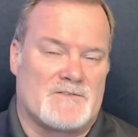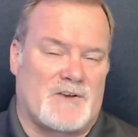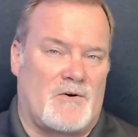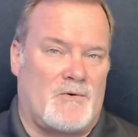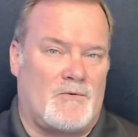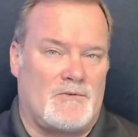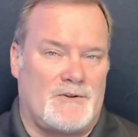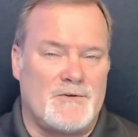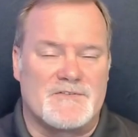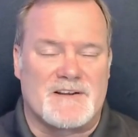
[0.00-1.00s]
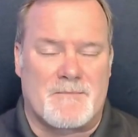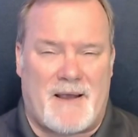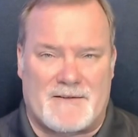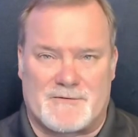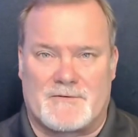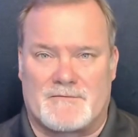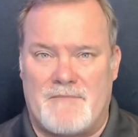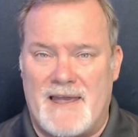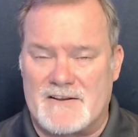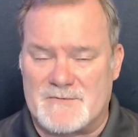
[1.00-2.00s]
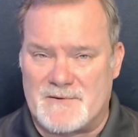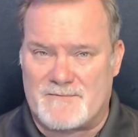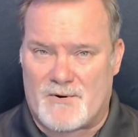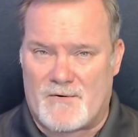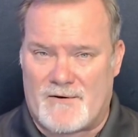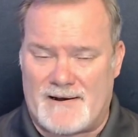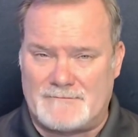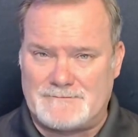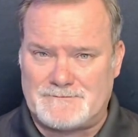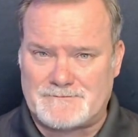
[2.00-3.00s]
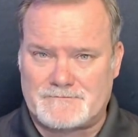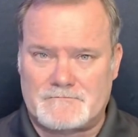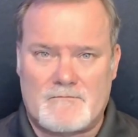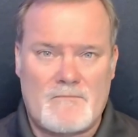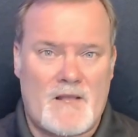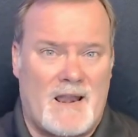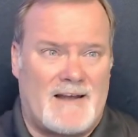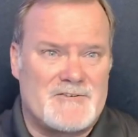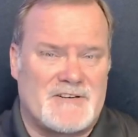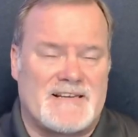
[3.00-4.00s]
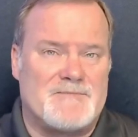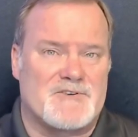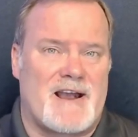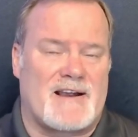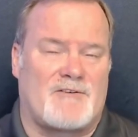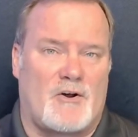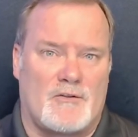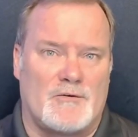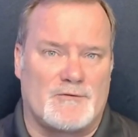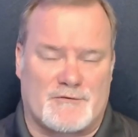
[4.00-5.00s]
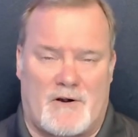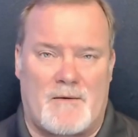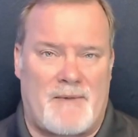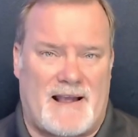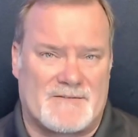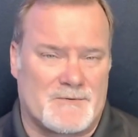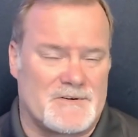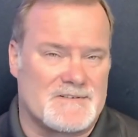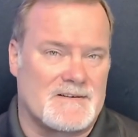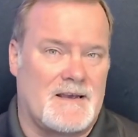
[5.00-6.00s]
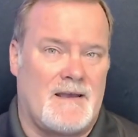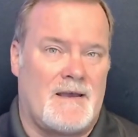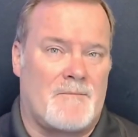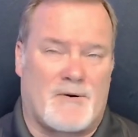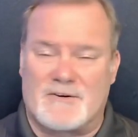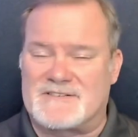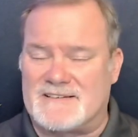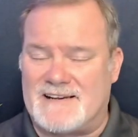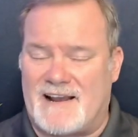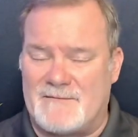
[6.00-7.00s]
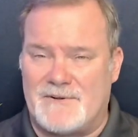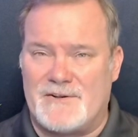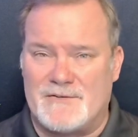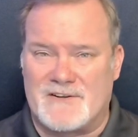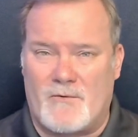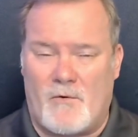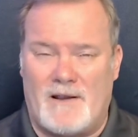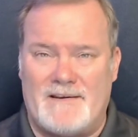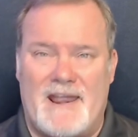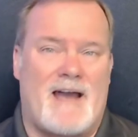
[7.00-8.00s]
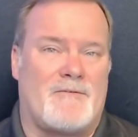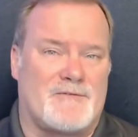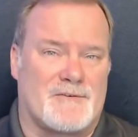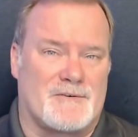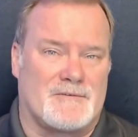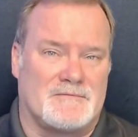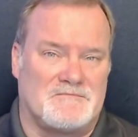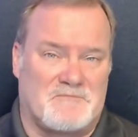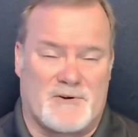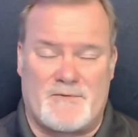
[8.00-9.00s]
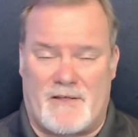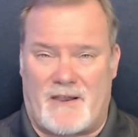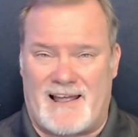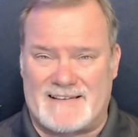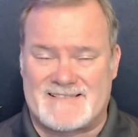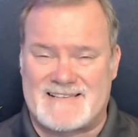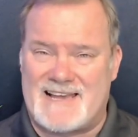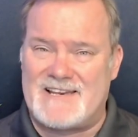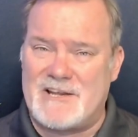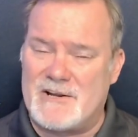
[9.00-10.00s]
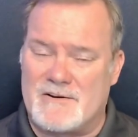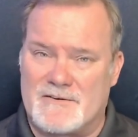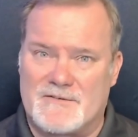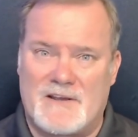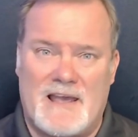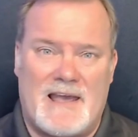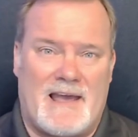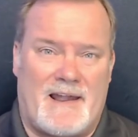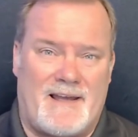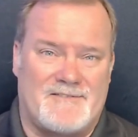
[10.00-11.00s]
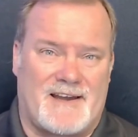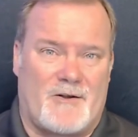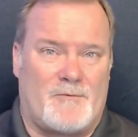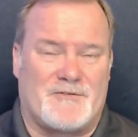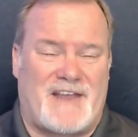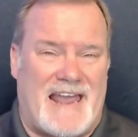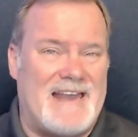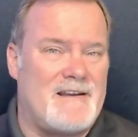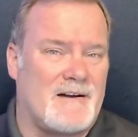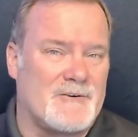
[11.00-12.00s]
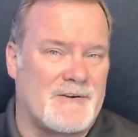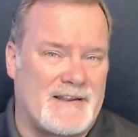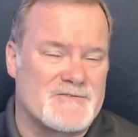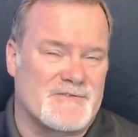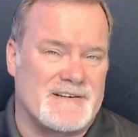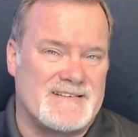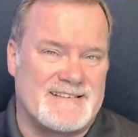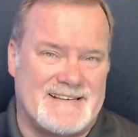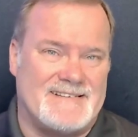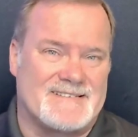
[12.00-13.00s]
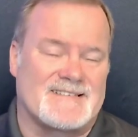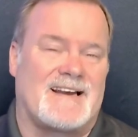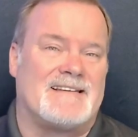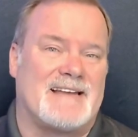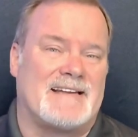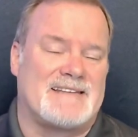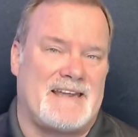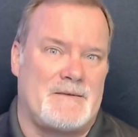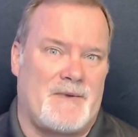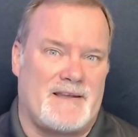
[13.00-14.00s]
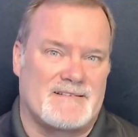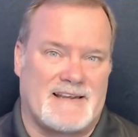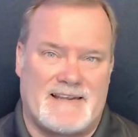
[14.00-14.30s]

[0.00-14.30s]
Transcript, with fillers: So, using a password management program allows you to keep track of all those strong passwords. Personally, I've been using one now for pretty well the last 10 years. And I've got almost 800 entries inside that database.